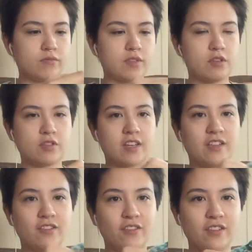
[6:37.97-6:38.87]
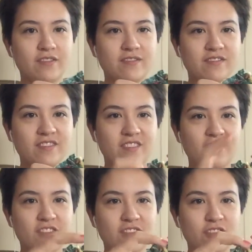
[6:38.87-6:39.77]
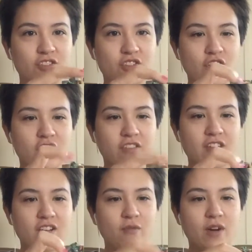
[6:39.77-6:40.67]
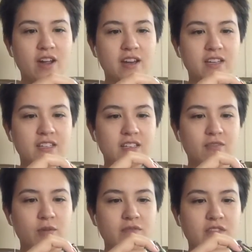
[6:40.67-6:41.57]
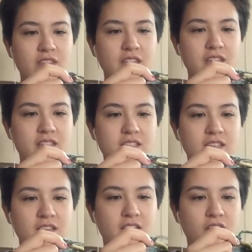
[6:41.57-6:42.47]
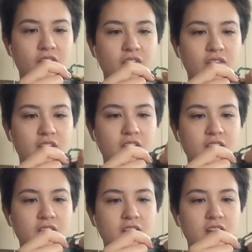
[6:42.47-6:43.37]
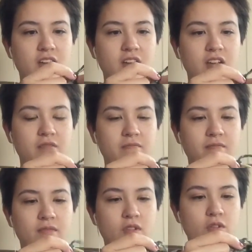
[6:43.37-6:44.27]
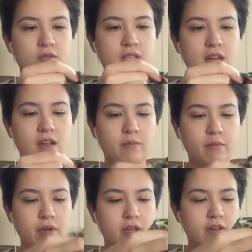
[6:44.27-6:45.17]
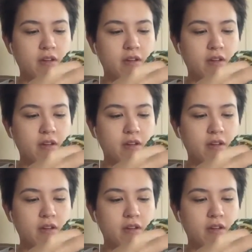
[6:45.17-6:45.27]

there's like a little jog there where I need to weave in the ends, and then it'll close that up. But